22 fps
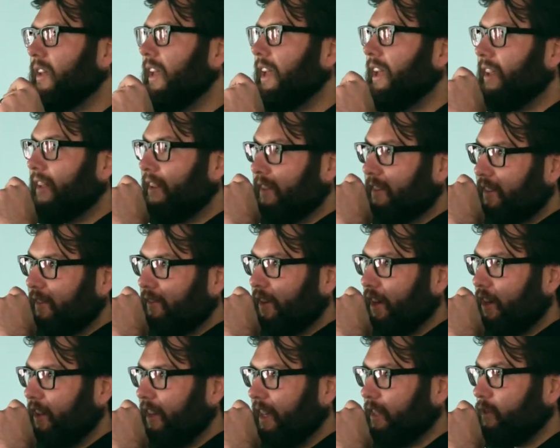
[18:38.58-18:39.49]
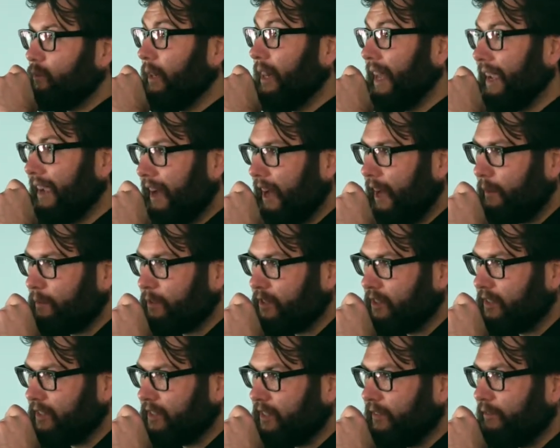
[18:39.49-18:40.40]
at the very least, we like
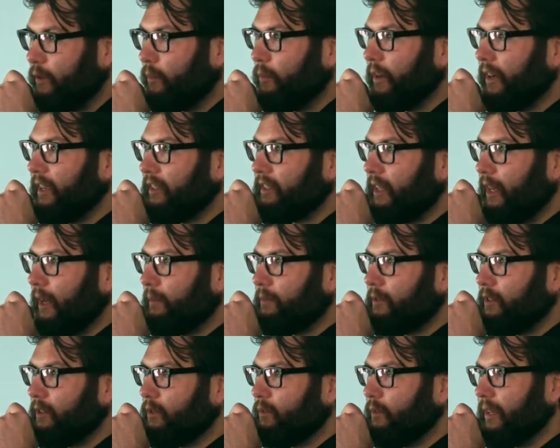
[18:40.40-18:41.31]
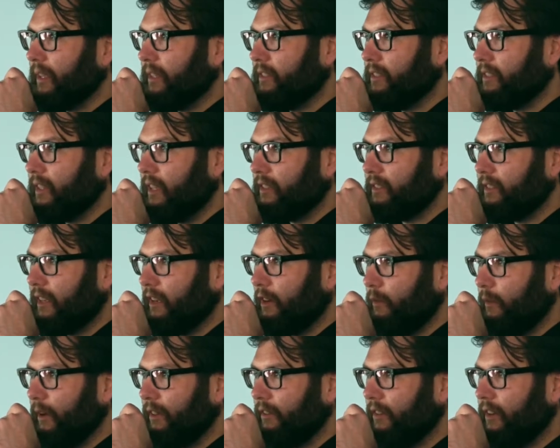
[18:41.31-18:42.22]
options. If you bring us options, we can suss
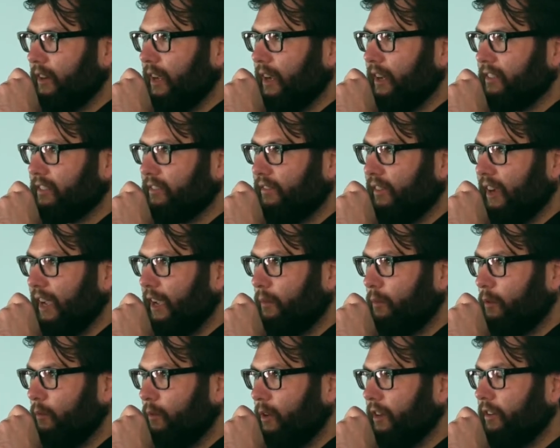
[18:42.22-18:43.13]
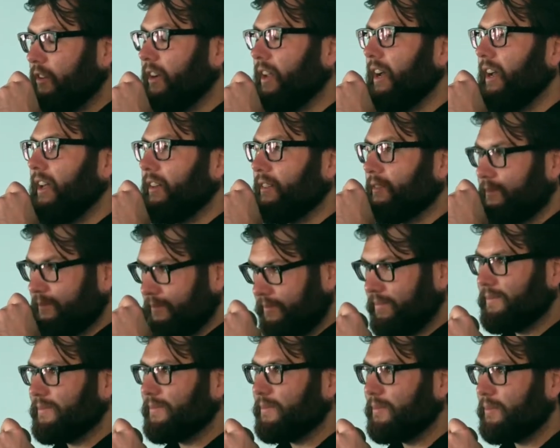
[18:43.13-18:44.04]
out whether or not it's a viable one or not.
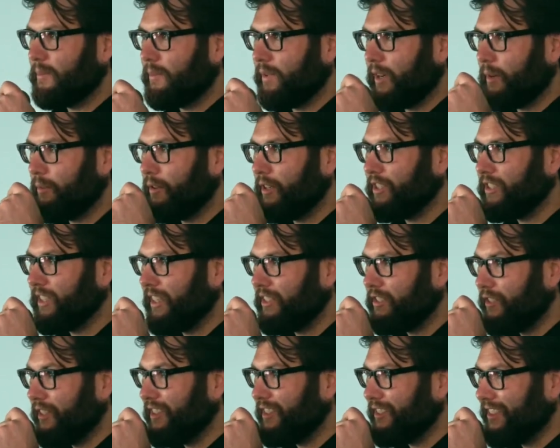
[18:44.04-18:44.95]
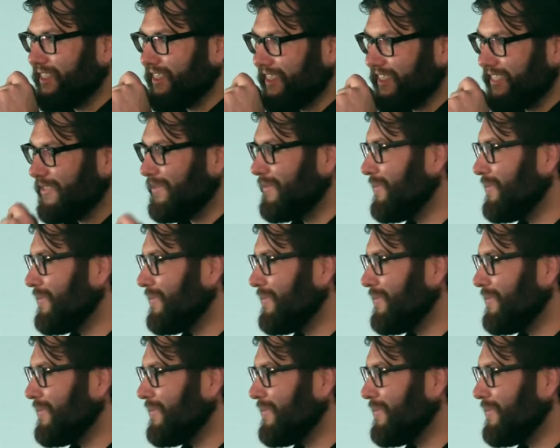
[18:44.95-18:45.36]
But I appreciate your interest.